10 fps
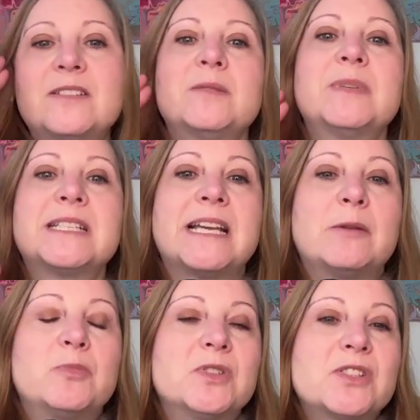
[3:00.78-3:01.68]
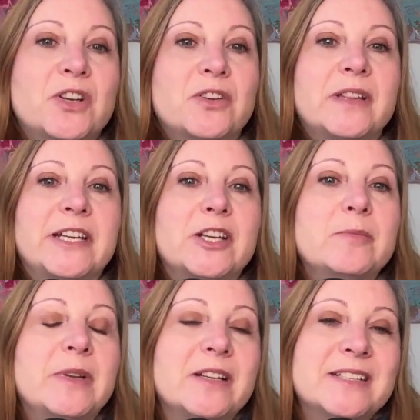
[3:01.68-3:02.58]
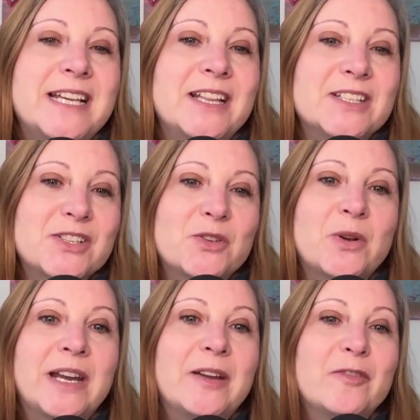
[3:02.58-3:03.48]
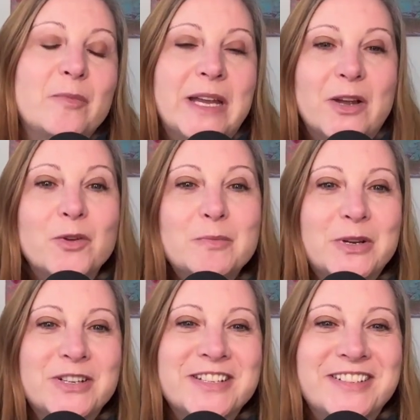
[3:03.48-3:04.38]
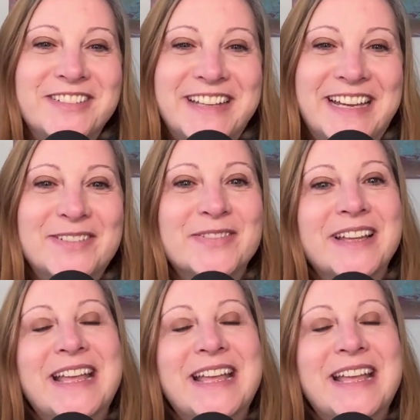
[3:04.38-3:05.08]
some examples earlier, but I'll tell a story of my own personal life.